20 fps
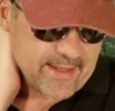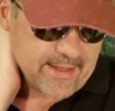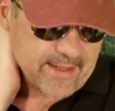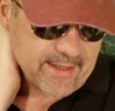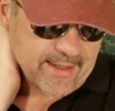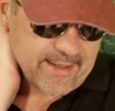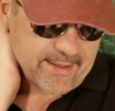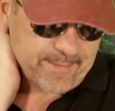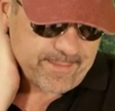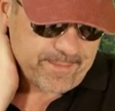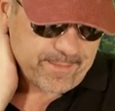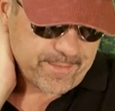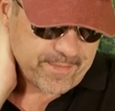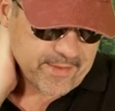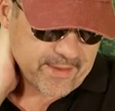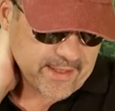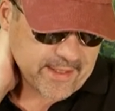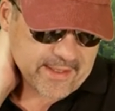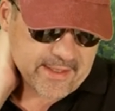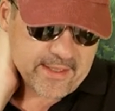
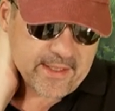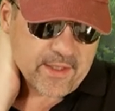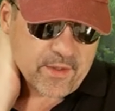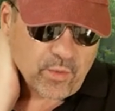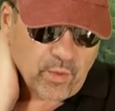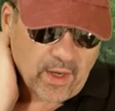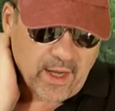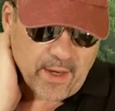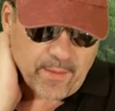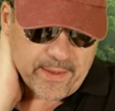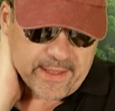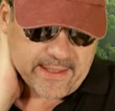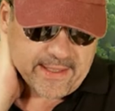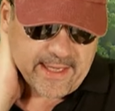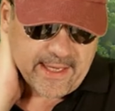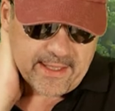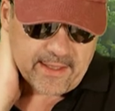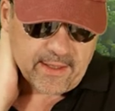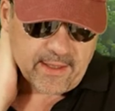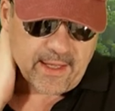Then this is why we
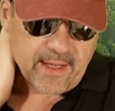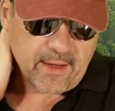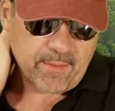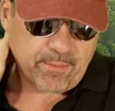take a lot